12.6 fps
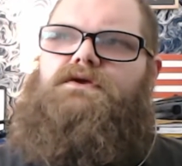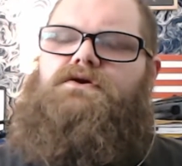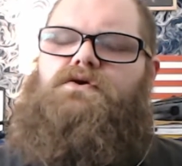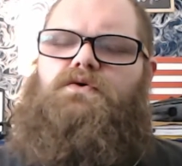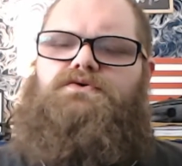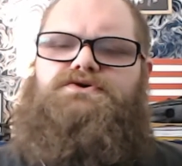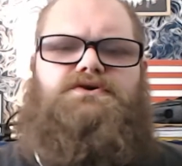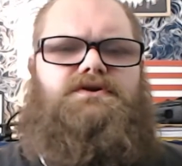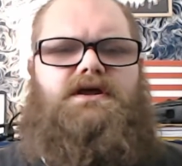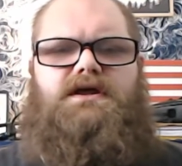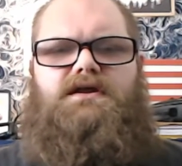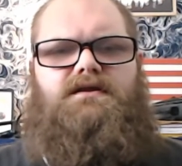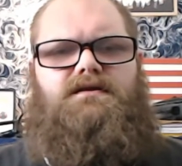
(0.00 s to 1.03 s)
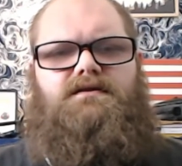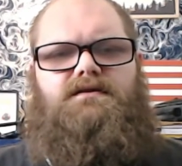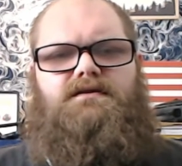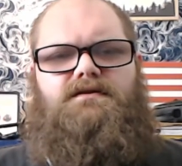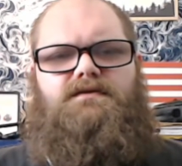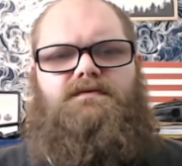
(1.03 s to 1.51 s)
culture
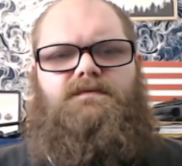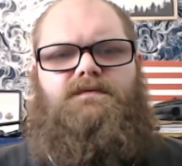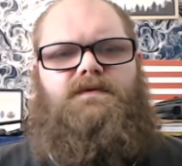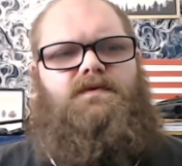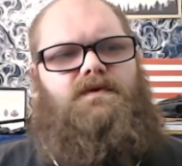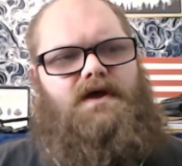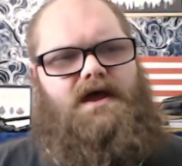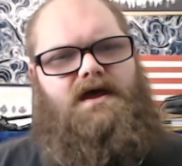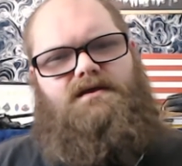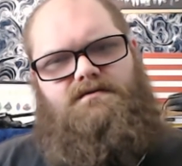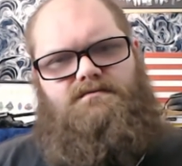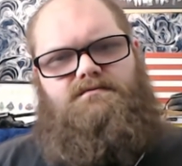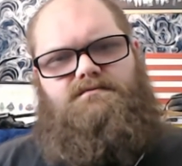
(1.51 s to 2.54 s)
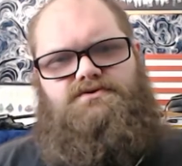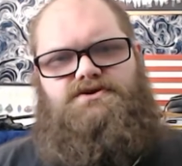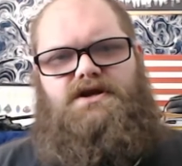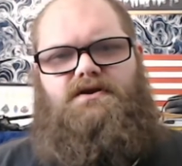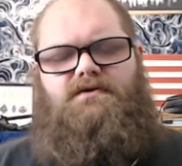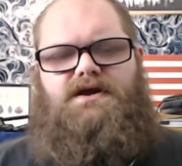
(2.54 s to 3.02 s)
that
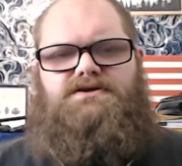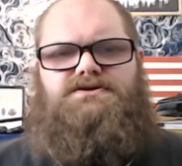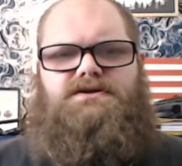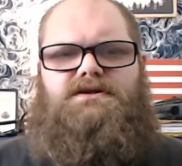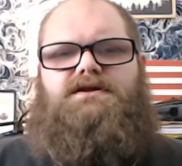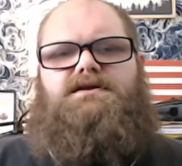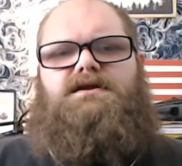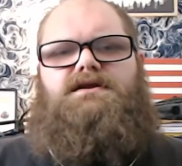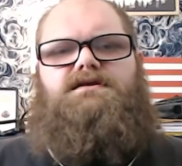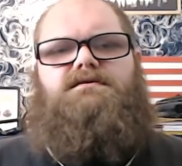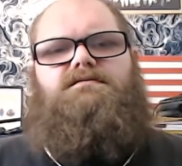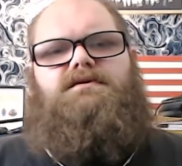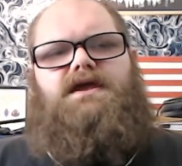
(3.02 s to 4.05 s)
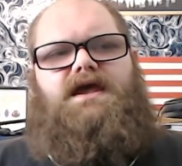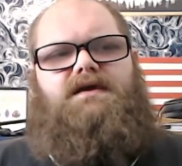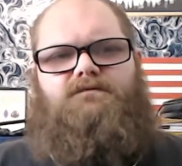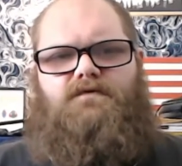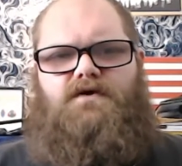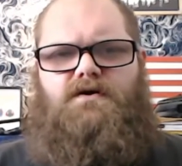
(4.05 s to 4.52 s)
generation
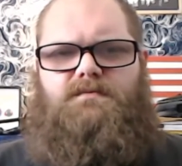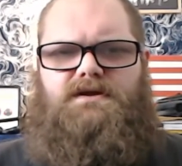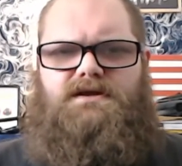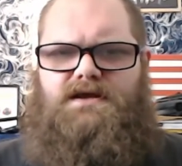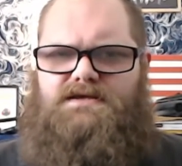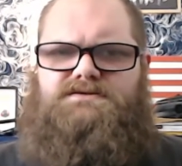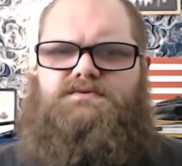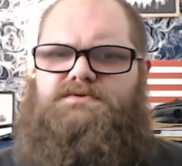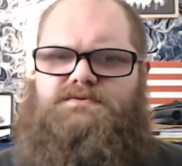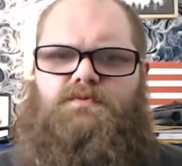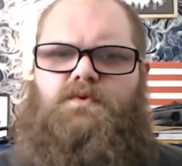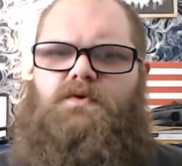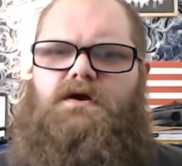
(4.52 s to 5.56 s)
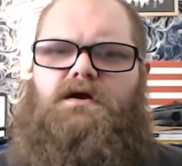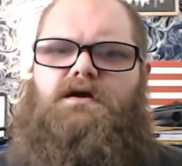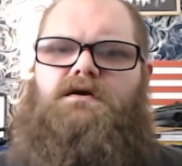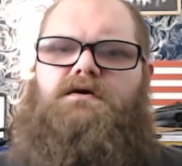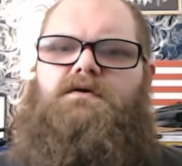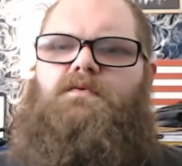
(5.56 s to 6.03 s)
came from, and yes, was more
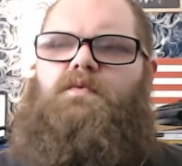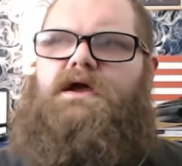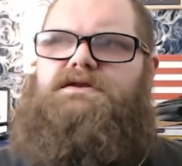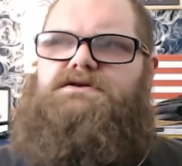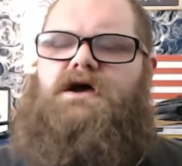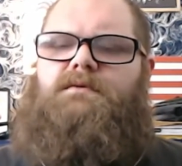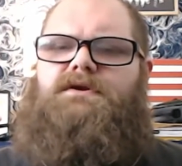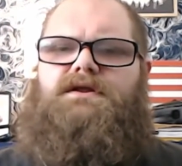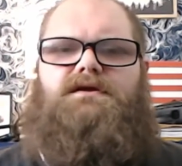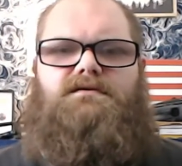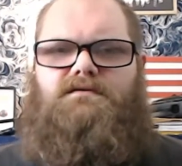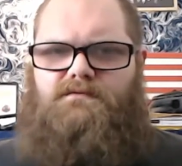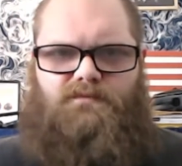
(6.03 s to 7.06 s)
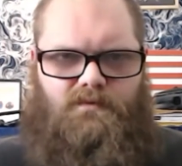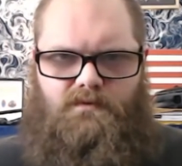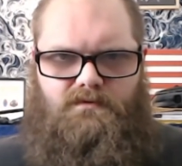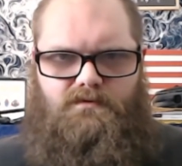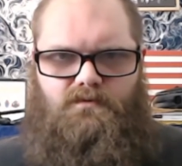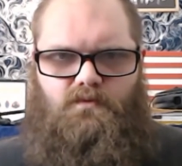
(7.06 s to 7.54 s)
white dominant.
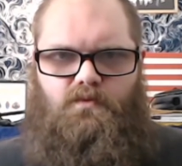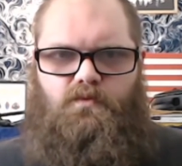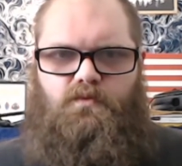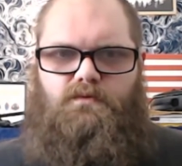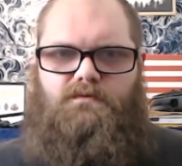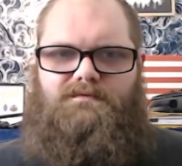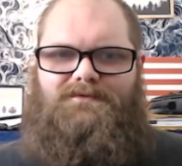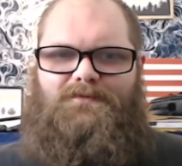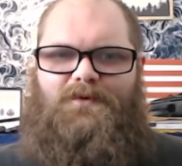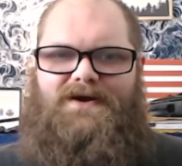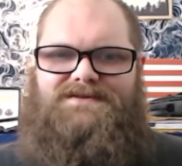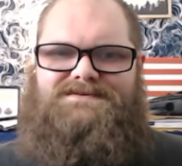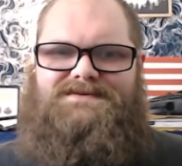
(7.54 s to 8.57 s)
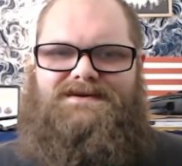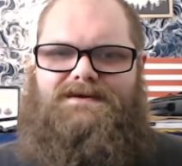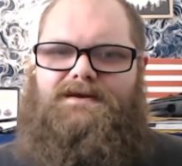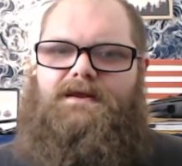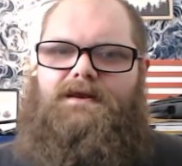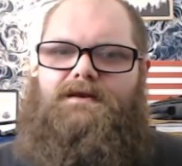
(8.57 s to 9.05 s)
White
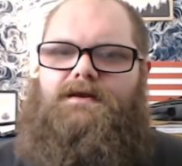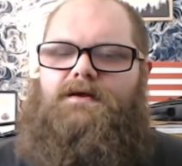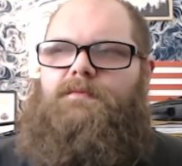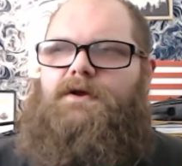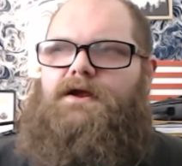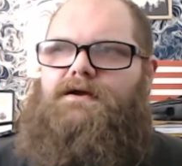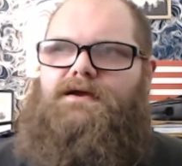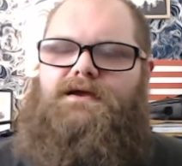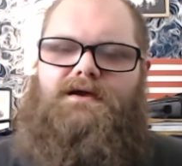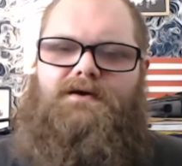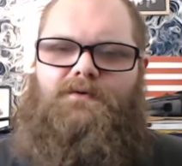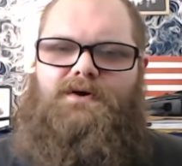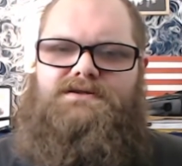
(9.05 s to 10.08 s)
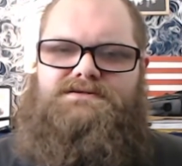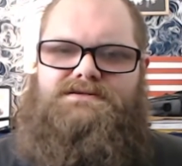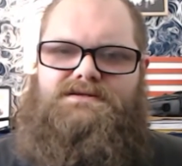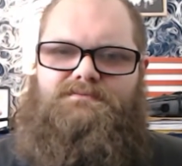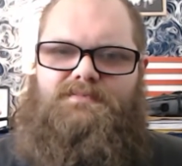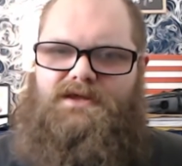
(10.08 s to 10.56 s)
skin in America, once
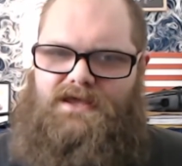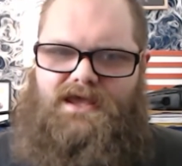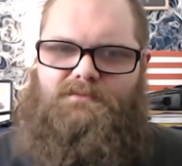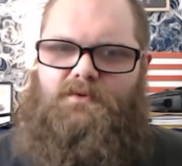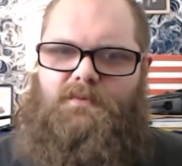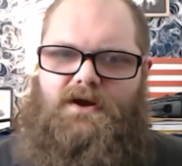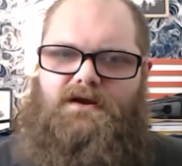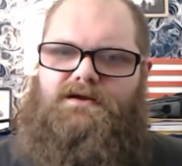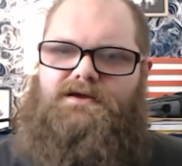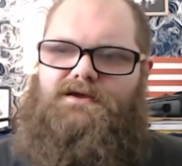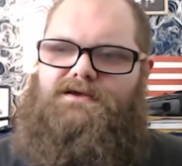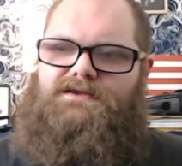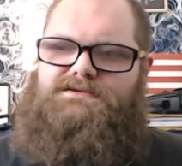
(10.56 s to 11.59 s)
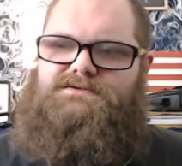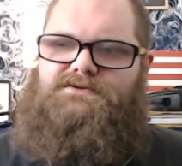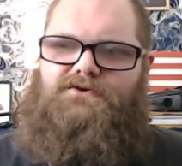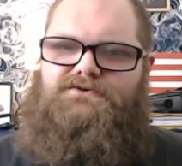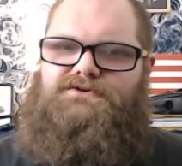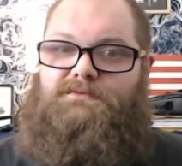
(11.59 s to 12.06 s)
it became America, has
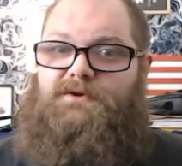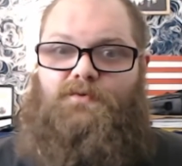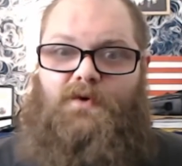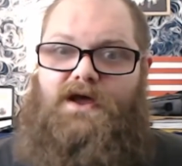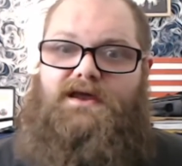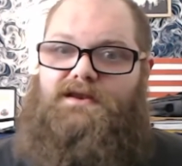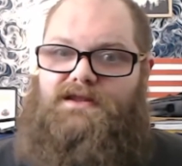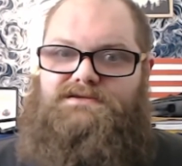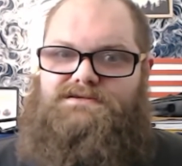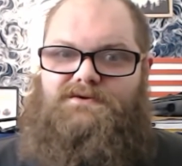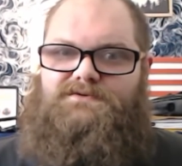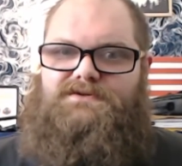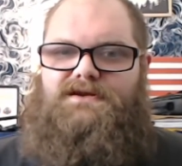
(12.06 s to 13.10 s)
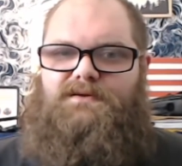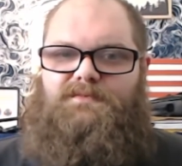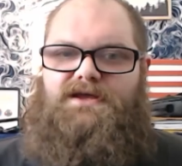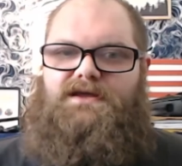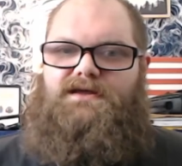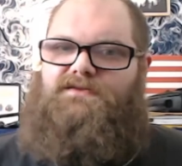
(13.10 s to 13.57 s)
largely been white. That's how it's going to
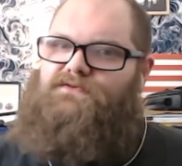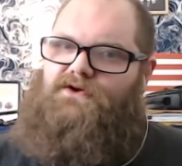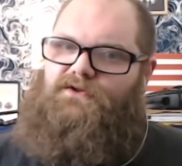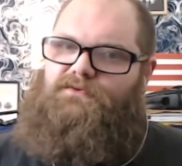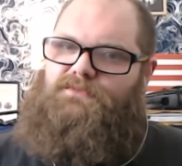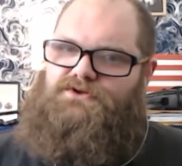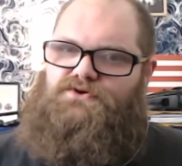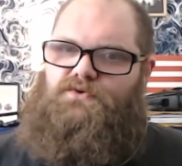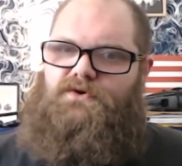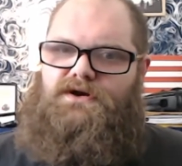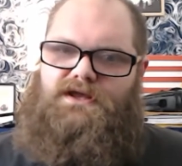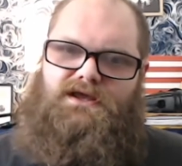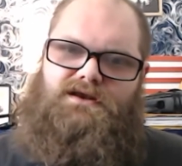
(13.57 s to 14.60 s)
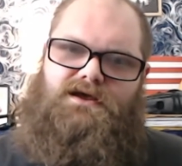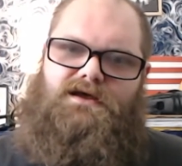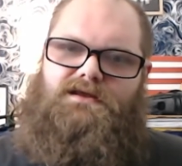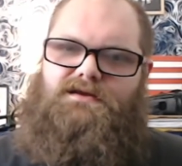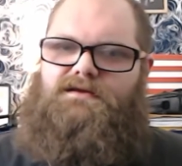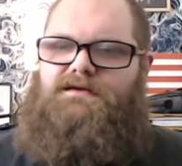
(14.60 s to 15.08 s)
be. It's called majority, not